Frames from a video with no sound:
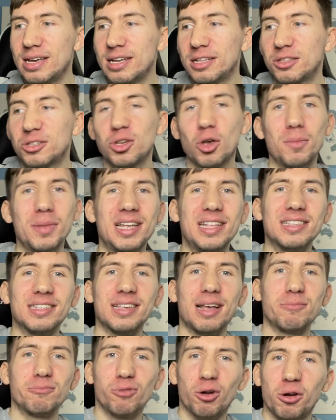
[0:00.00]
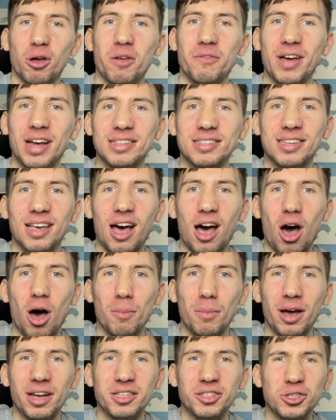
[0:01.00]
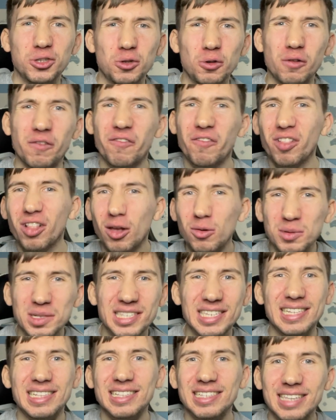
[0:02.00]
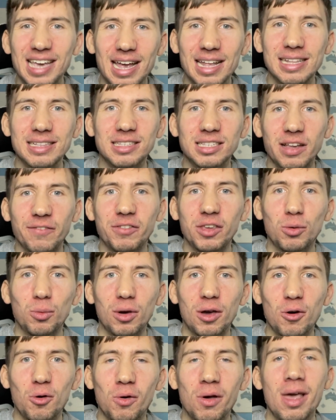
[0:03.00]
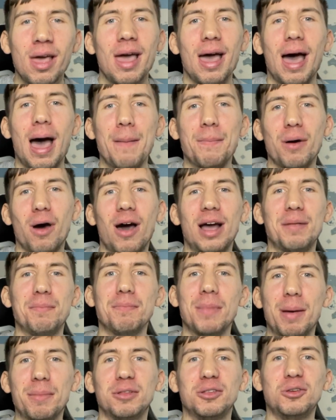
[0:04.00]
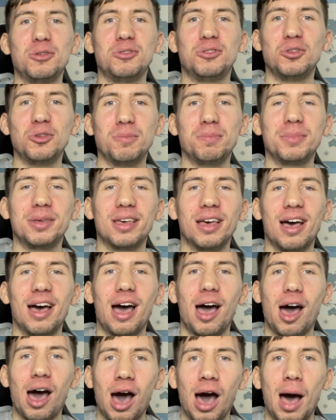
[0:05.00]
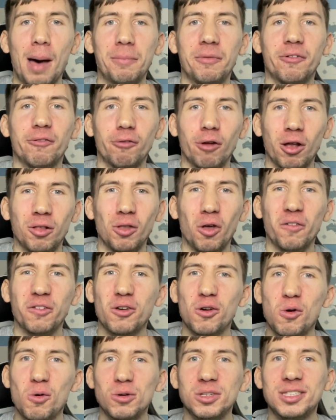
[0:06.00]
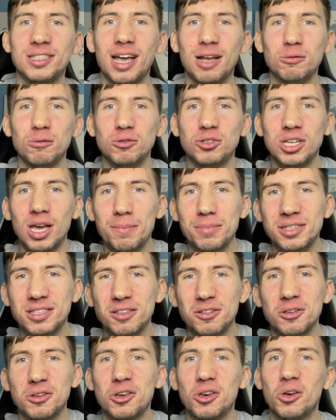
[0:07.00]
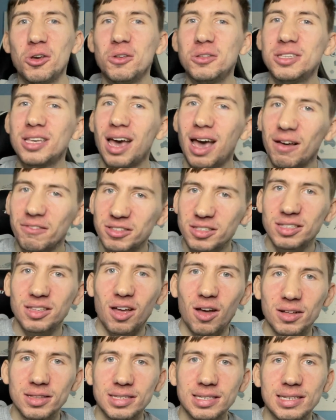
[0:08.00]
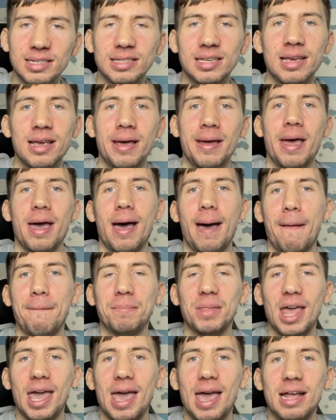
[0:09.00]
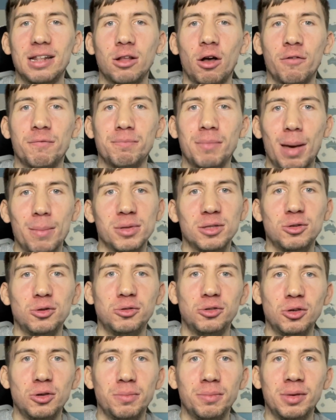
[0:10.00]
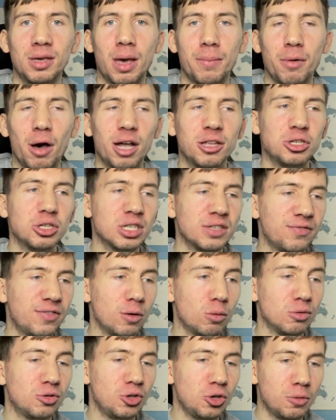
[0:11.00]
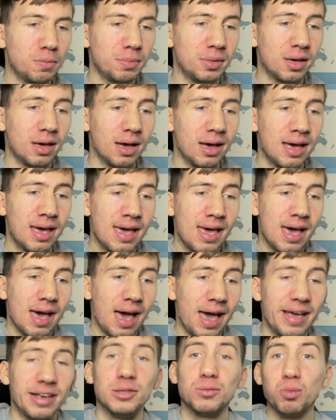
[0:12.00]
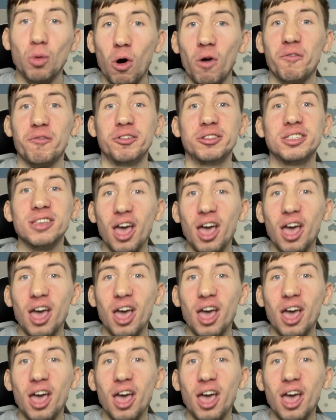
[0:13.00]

Tom Ince and Rocco Vata are my 2 floating 10s, if you will, behind Mamadou Doumbia up front. Of course Daniel Jefferson could have started ahead of Mamadou Doumbia, but I just feel Doumbia is Watford's